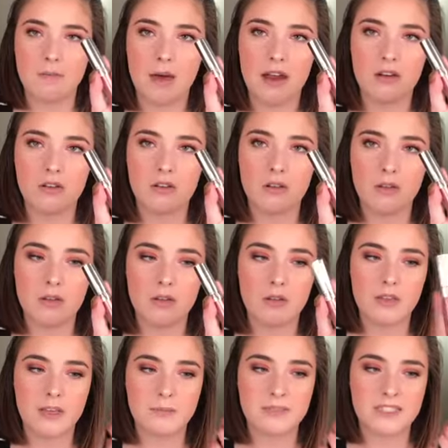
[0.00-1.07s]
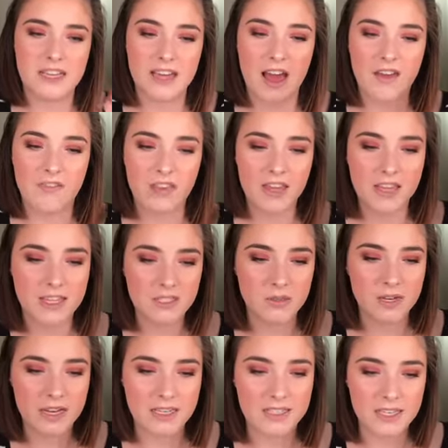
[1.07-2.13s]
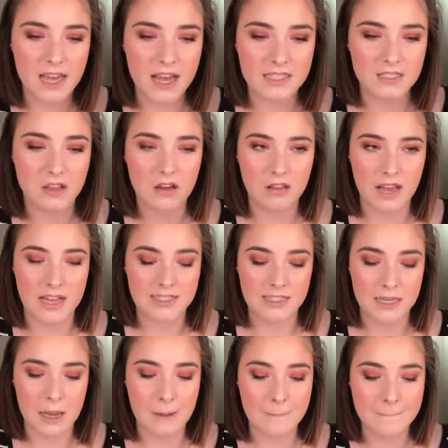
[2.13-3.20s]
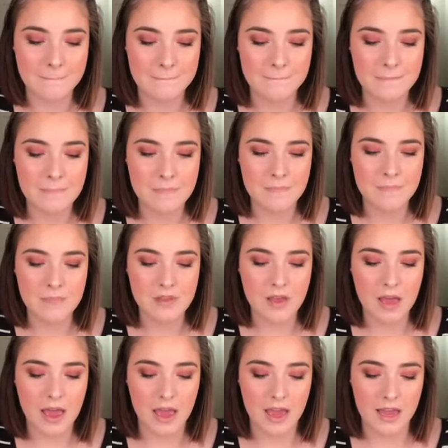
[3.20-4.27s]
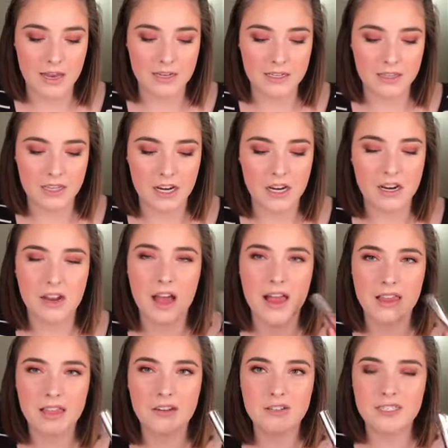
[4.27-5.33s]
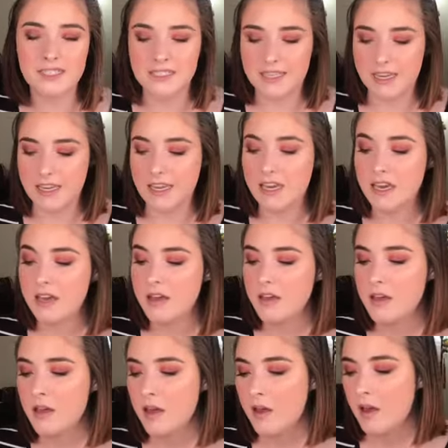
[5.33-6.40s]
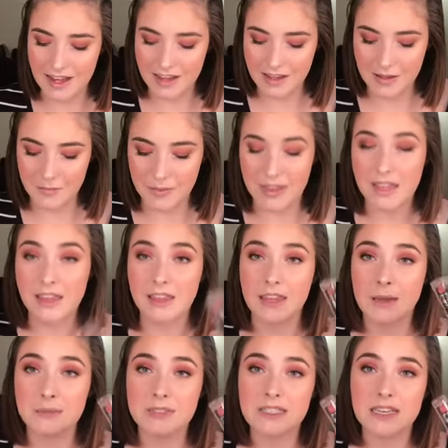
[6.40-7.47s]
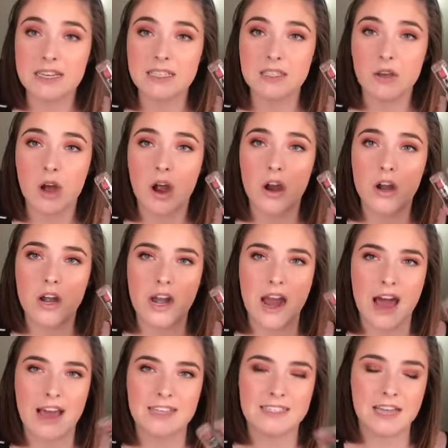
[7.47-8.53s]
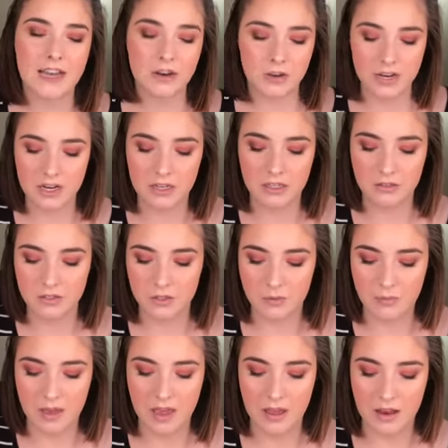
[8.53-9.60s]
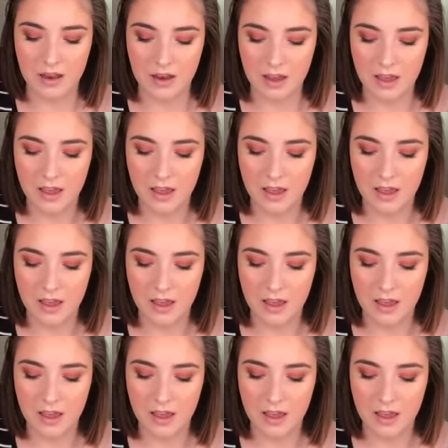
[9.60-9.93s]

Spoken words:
metal lipstick, I feel like this one isn't as long lasting and they're a little sticky. The lipsticks are nice. I know I didn't use them in